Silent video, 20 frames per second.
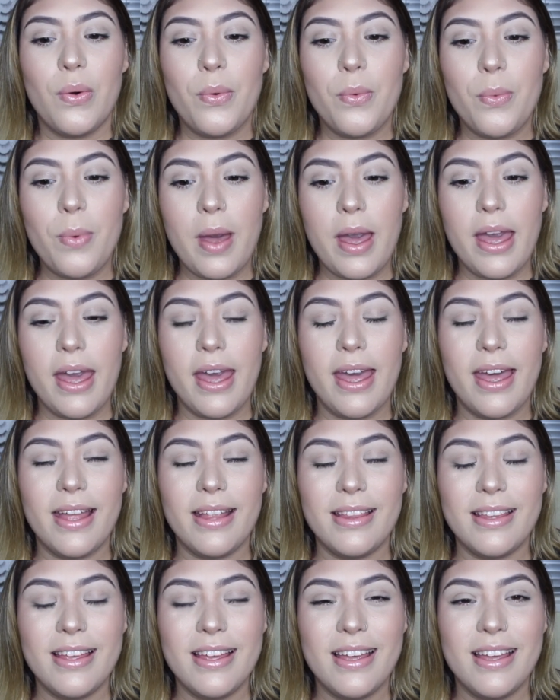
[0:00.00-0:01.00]

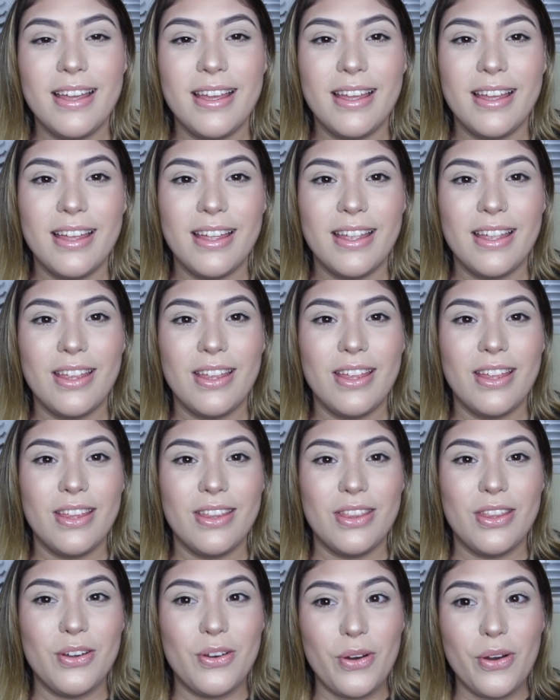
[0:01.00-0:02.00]
when
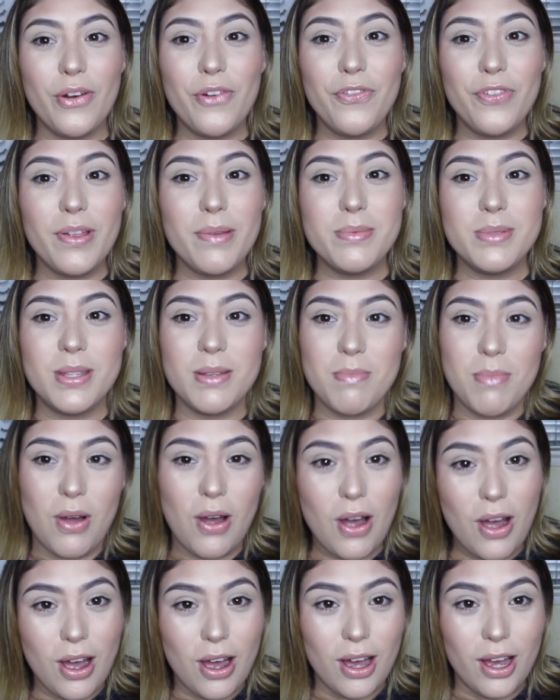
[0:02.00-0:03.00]
the girl flipped him
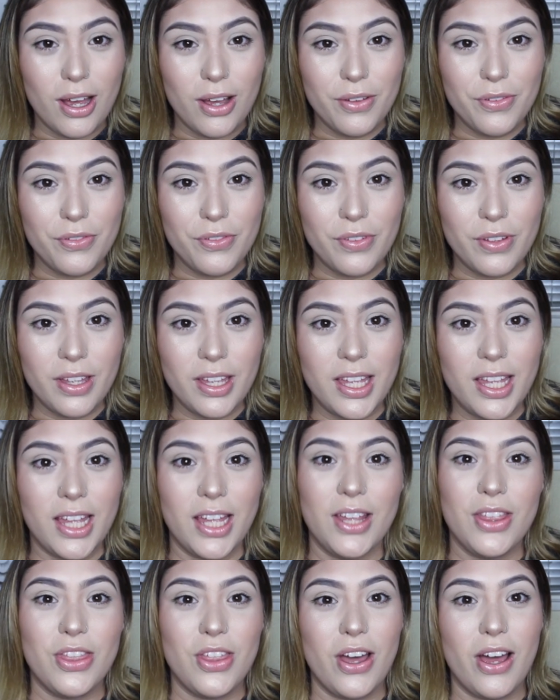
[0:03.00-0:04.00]
off,
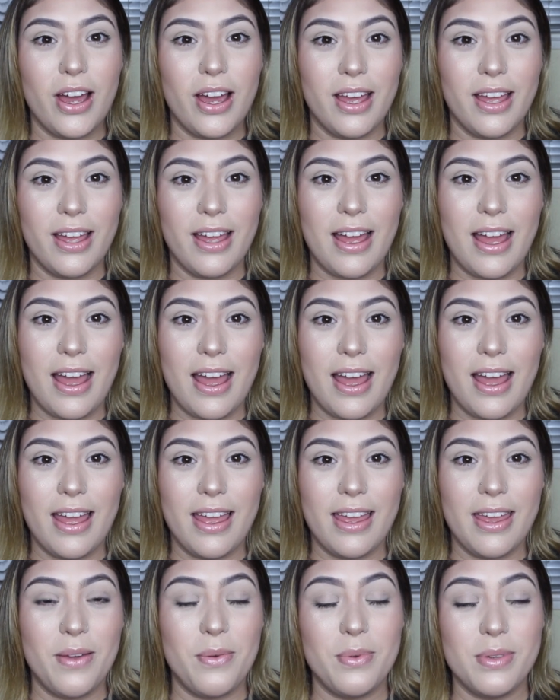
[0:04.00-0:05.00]
he thought
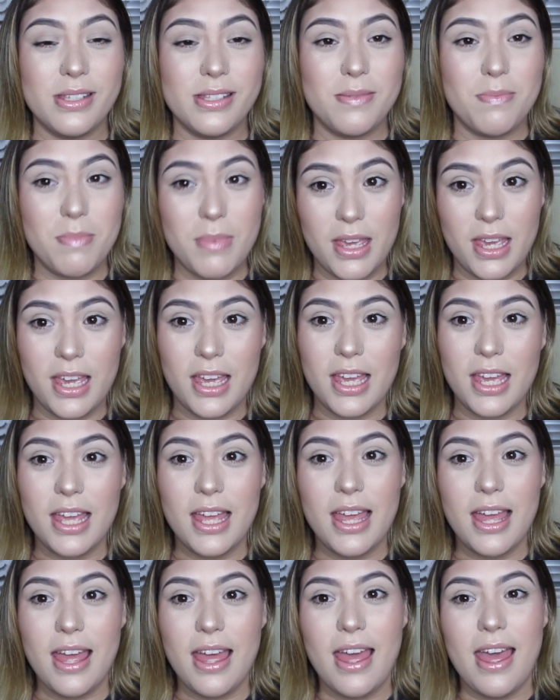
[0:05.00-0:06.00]
it was me.
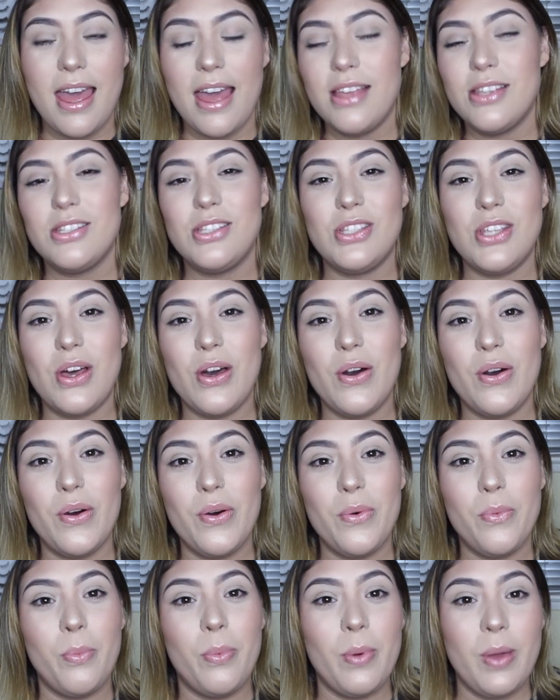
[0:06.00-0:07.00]

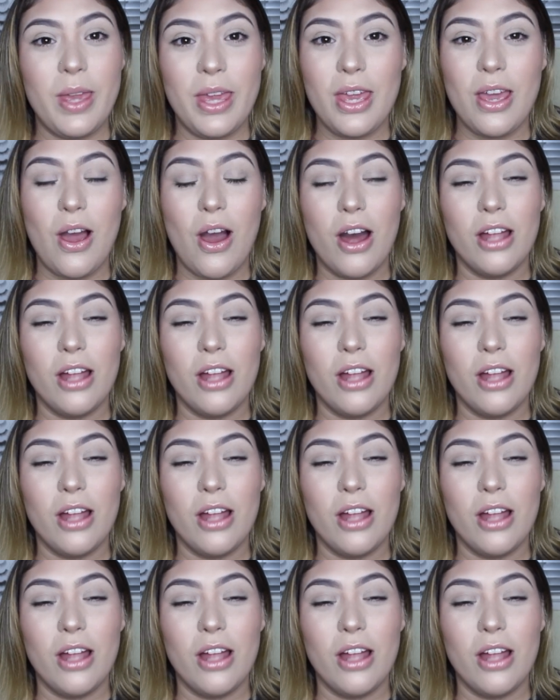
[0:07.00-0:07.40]
So he